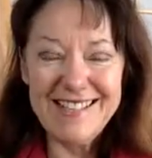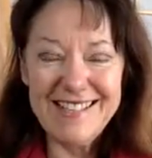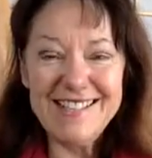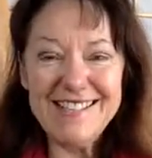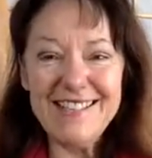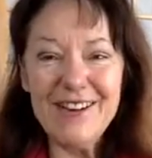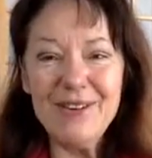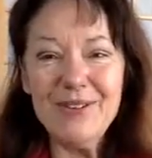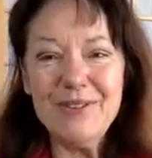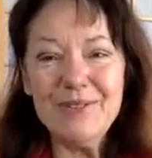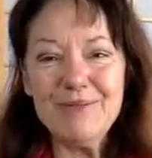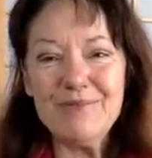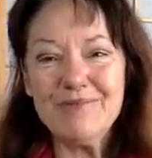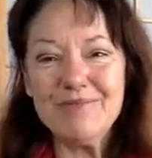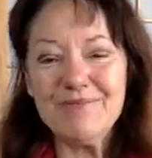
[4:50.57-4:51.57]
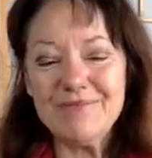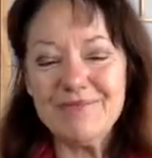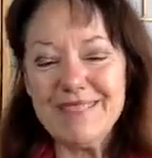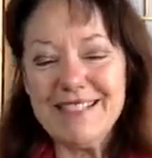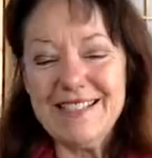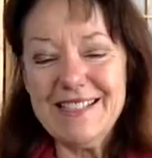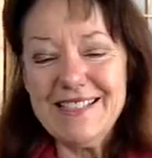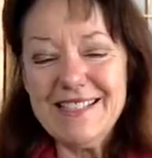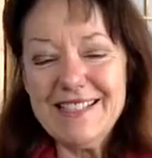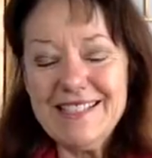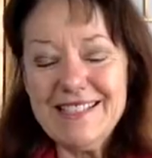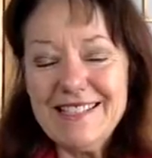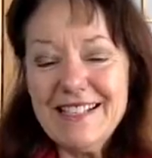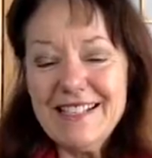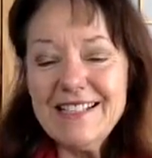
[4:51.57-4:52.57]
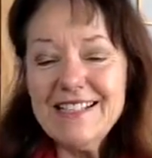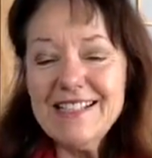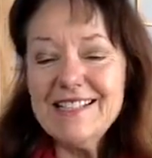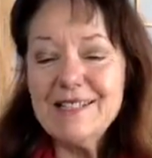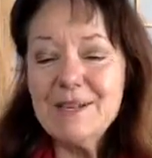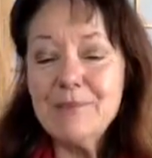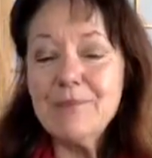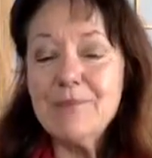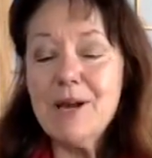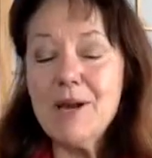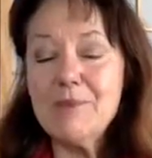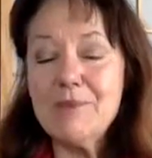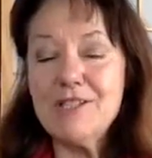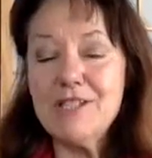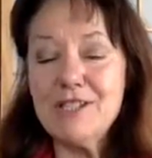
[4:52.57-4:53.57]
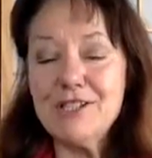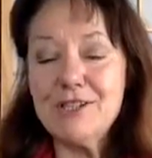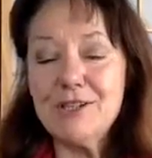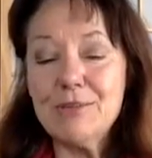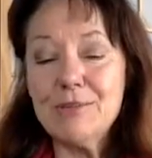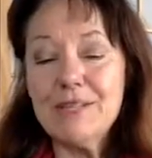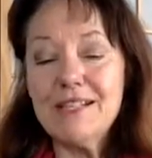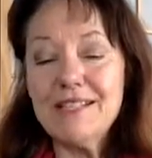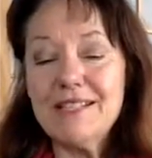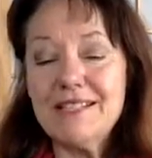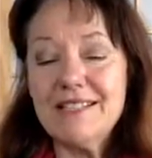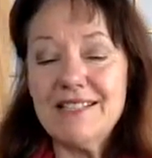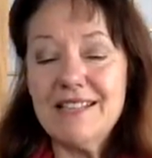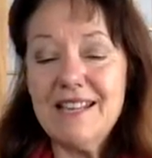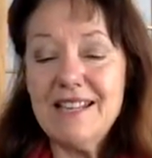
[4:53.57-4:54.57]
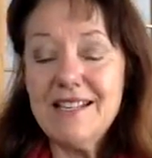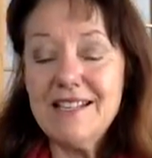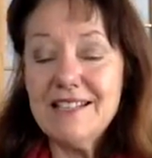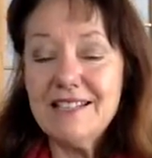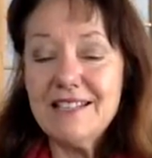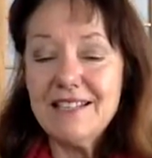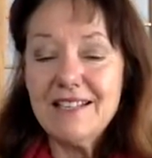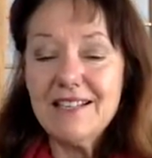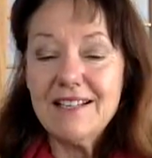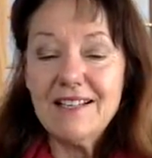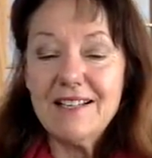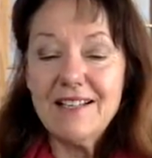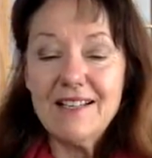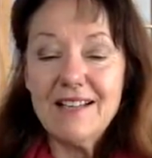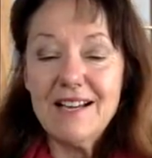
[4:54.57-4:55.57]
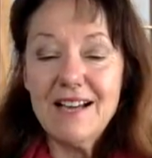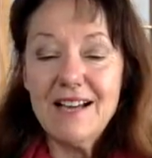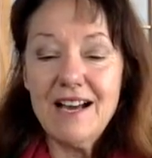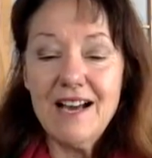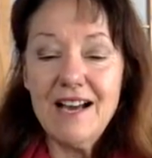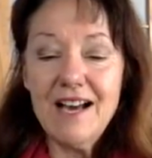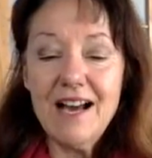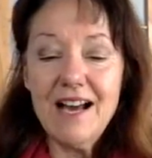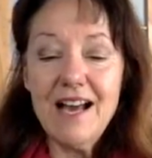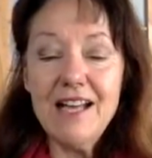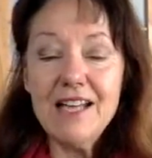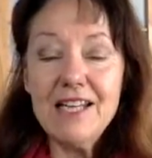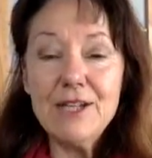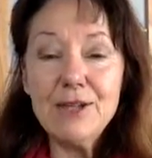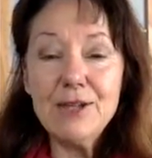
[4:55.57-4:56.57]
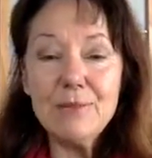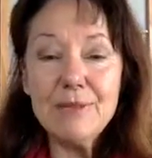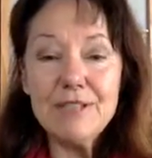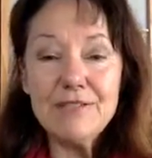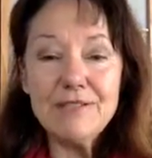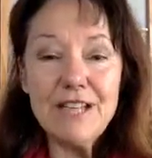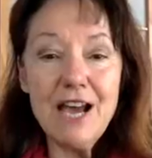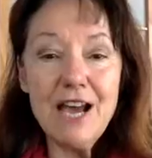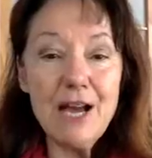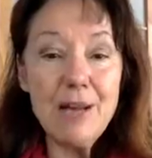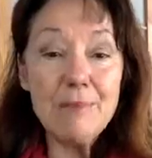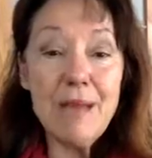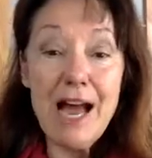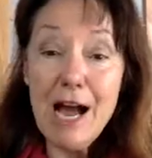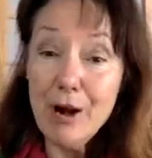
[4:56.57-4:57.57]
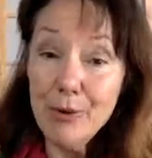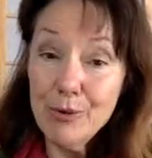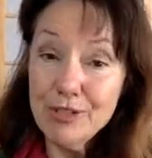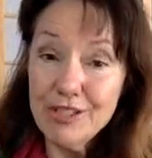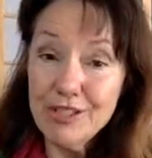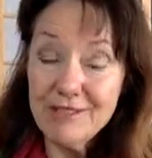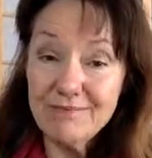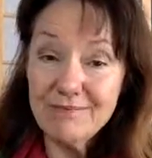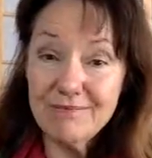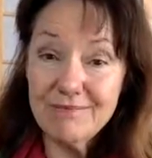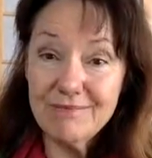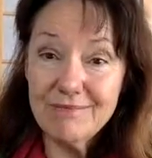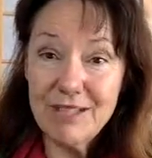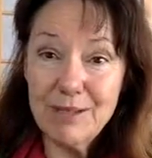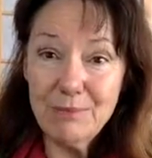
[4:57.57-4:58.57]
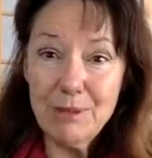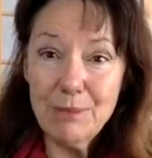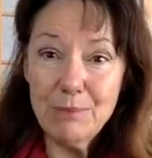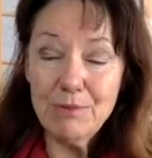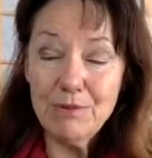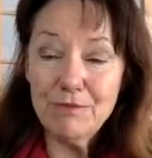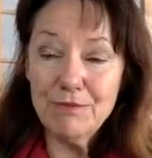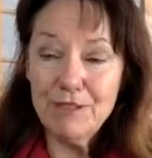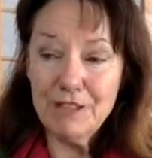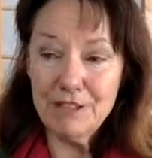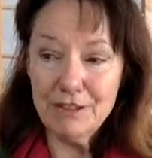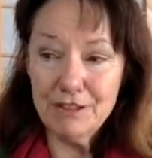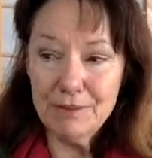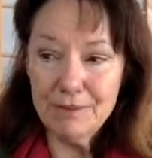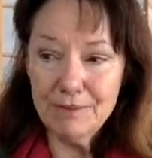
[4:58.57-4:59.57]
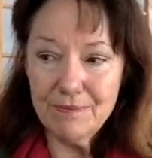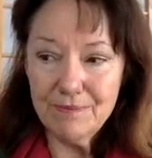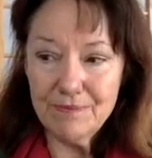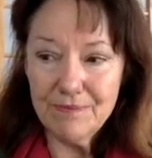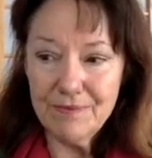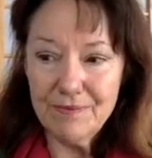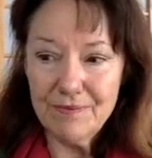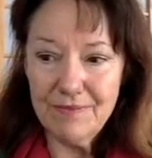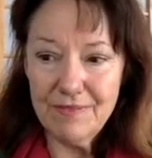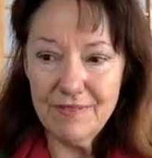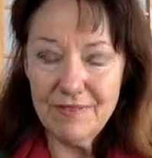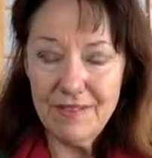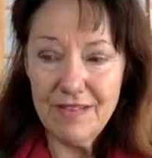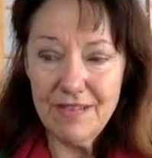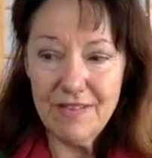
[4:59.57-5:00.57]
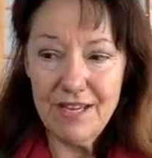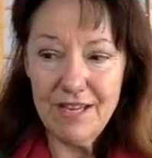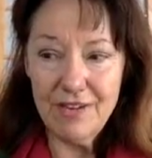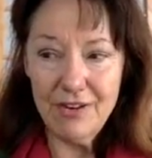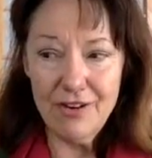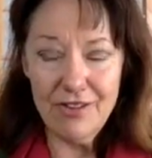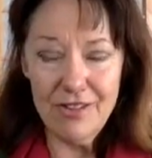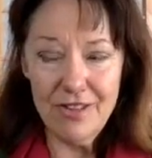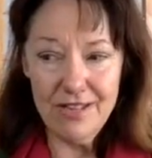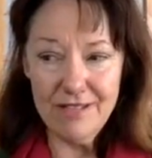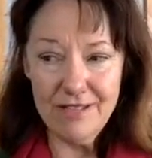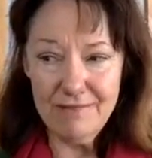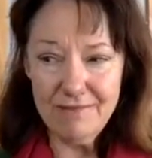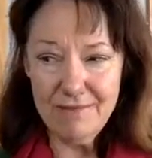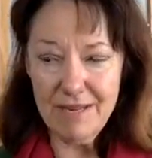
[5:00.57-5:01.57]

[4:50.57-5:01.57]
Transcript: So sickness sometimes is good because it takes a little bit of time out that people feel that they are then,